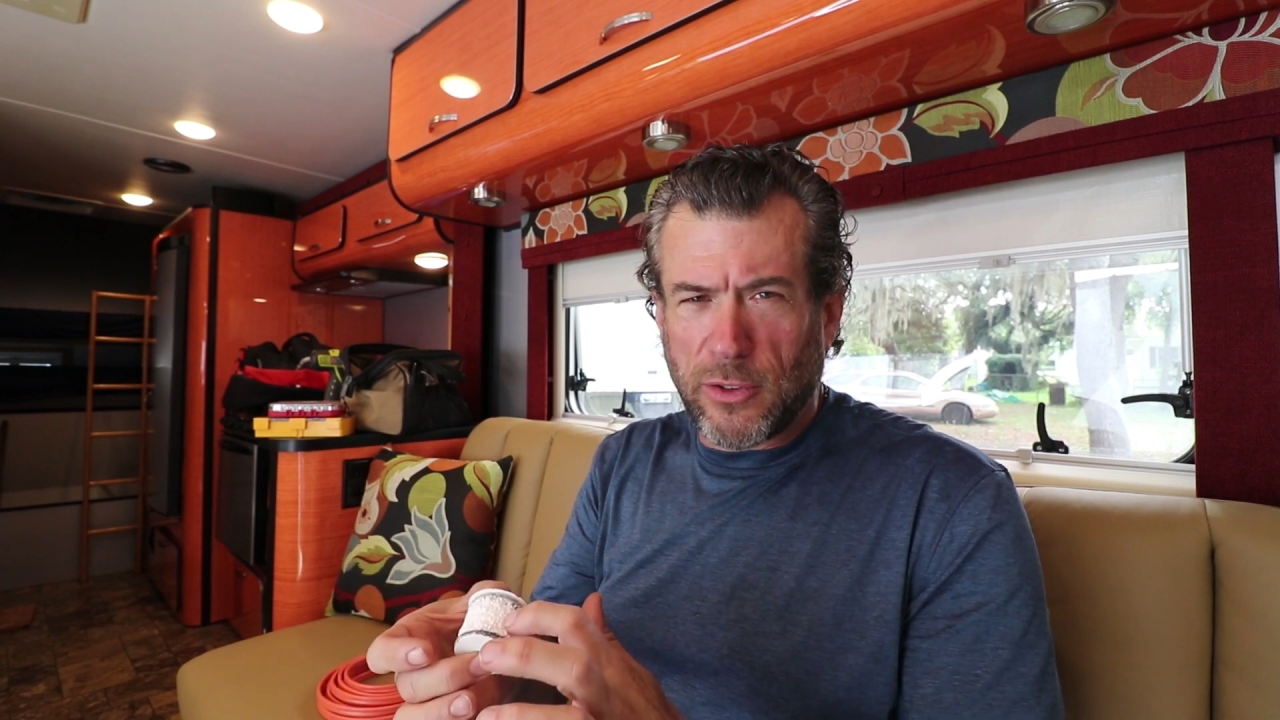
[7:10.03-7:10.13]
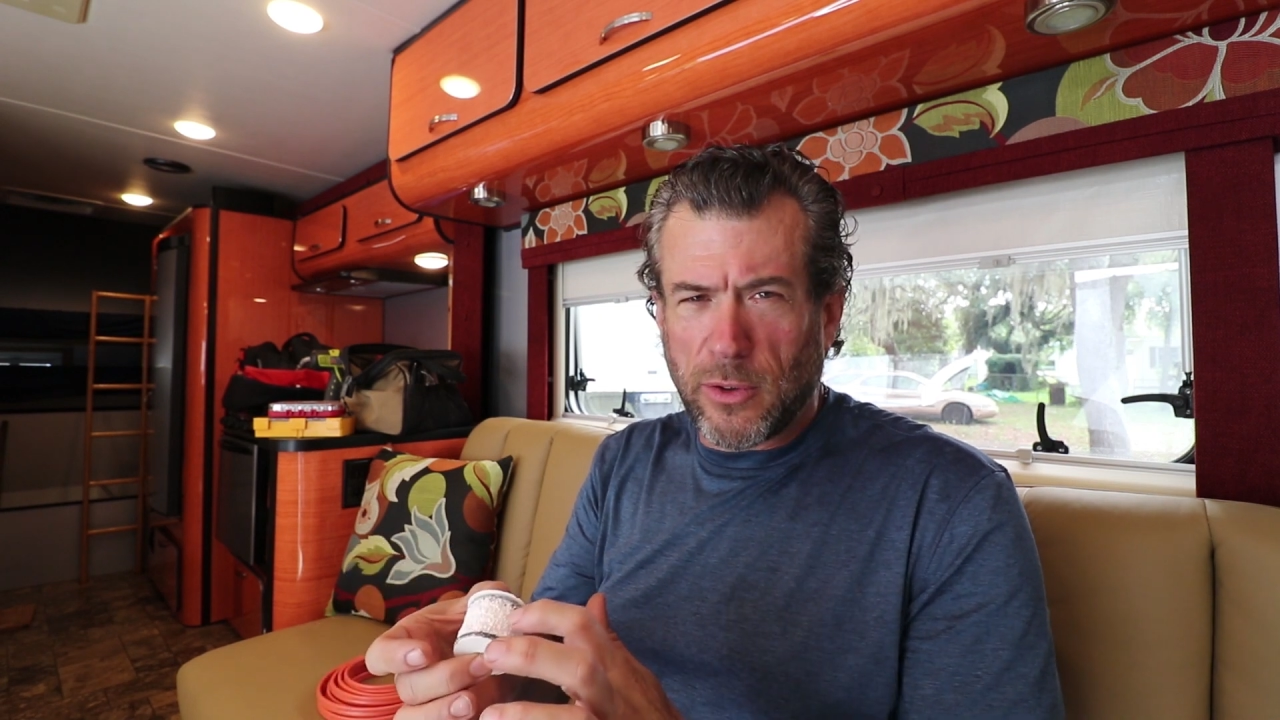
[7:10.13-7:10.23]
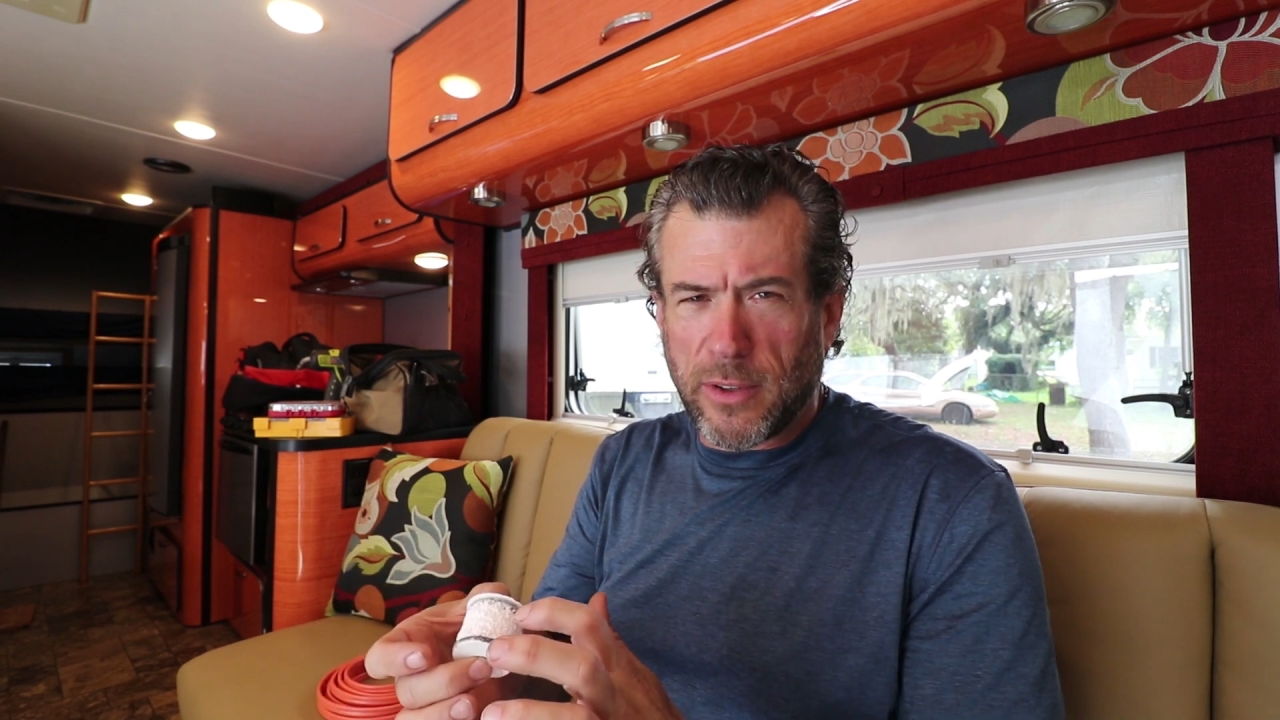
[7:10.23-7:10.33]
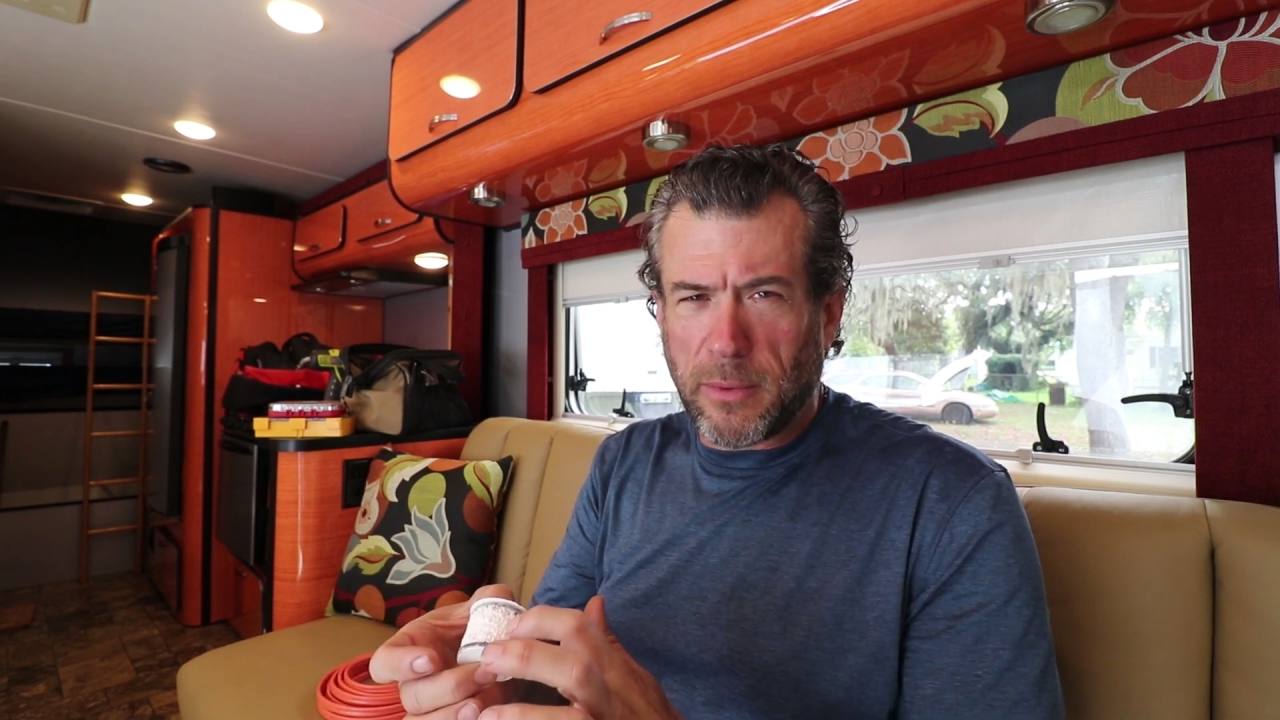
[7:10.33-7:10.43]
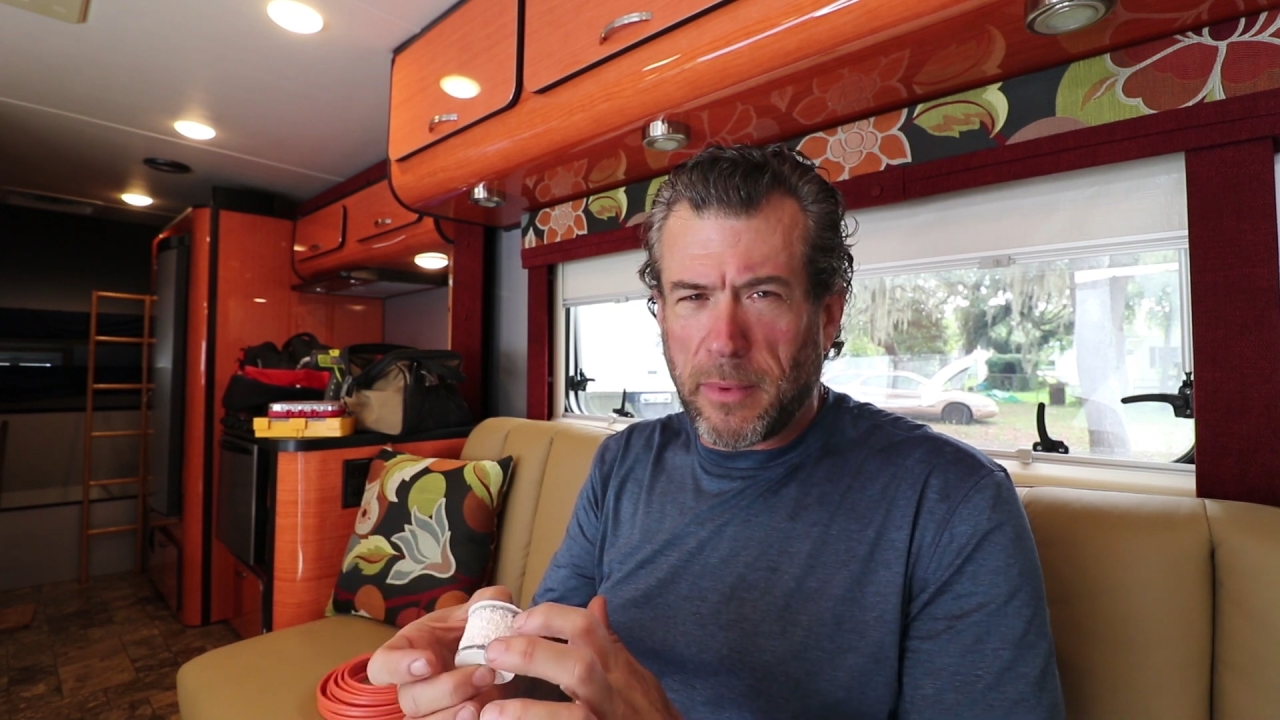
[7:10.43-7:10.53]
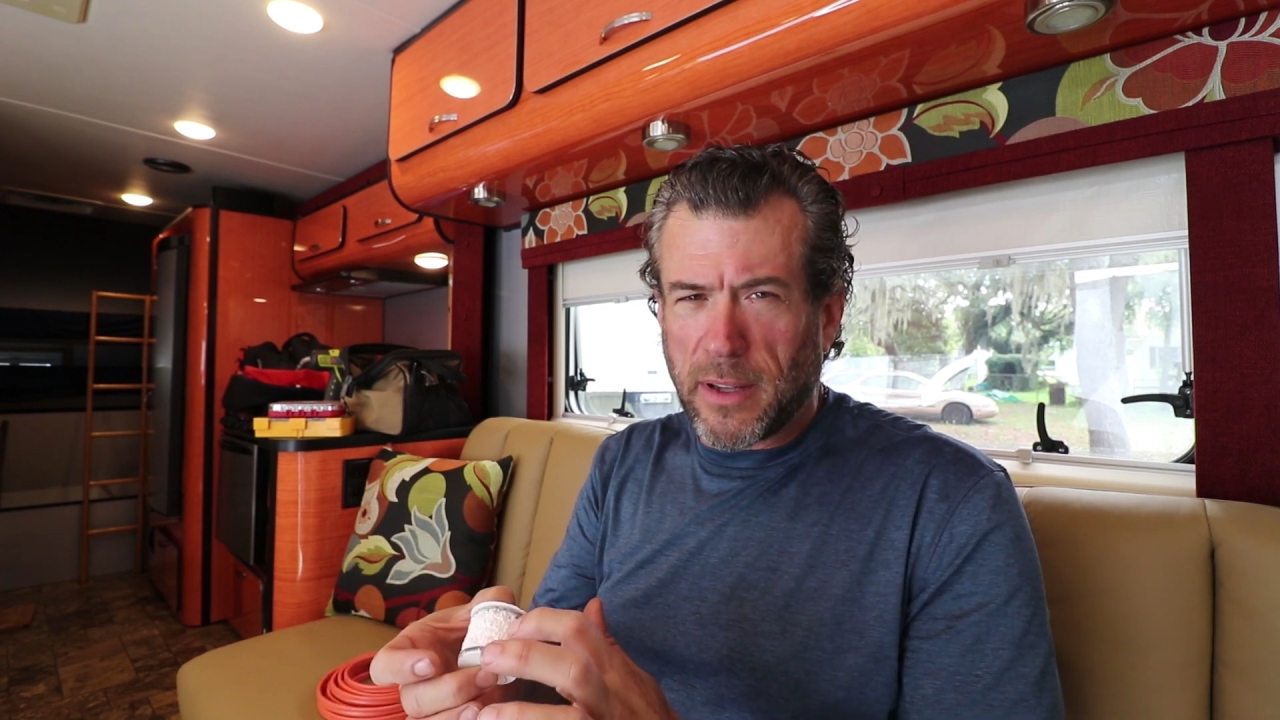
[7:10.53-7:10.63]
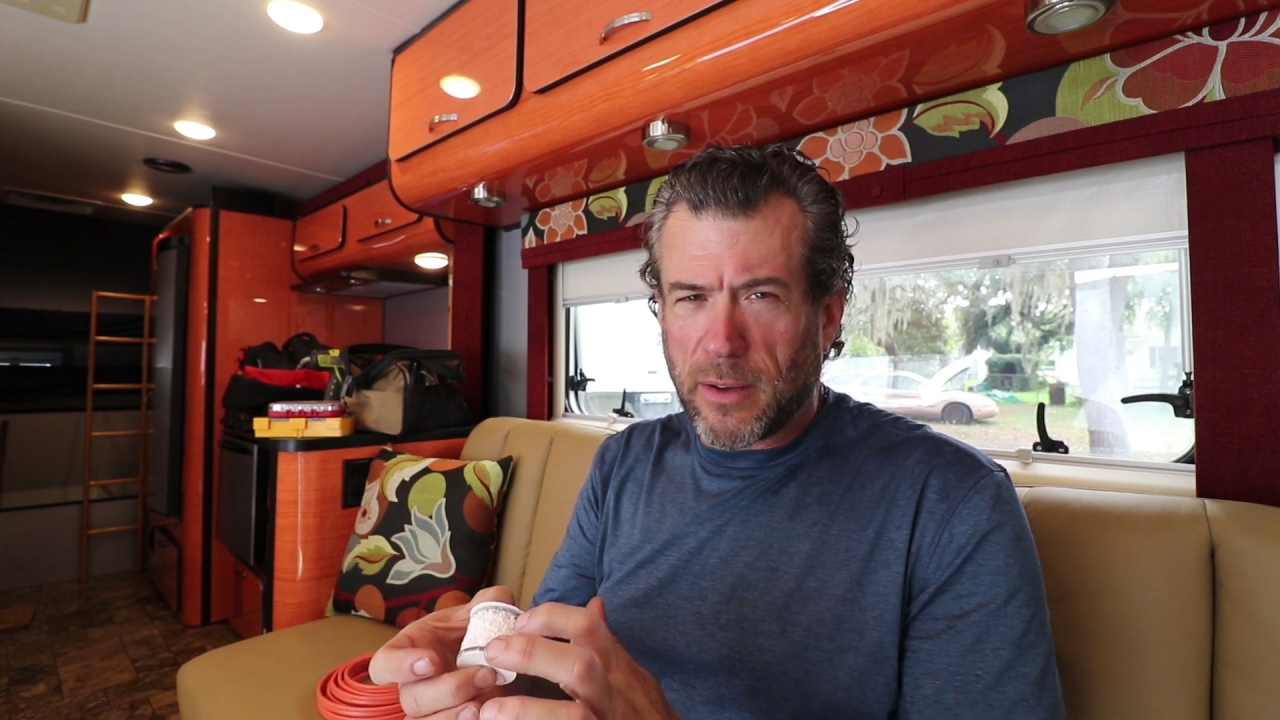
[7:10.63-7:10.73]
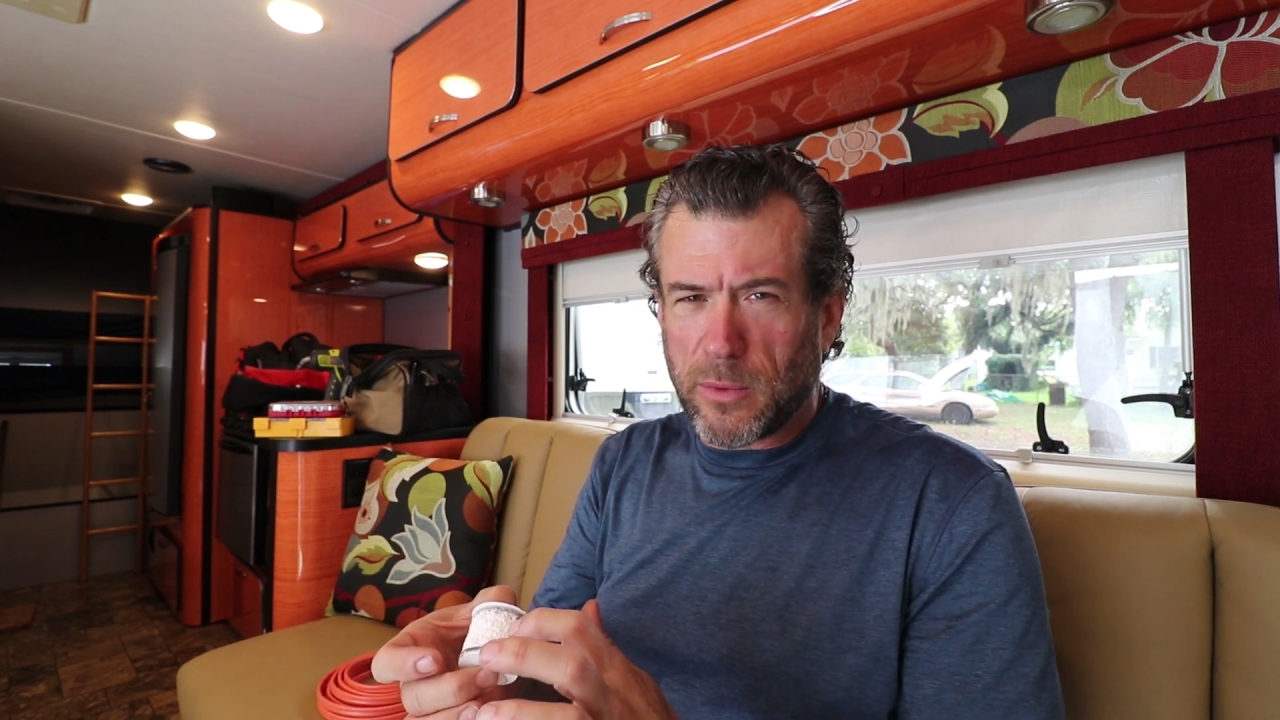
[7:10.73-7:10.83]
to it to make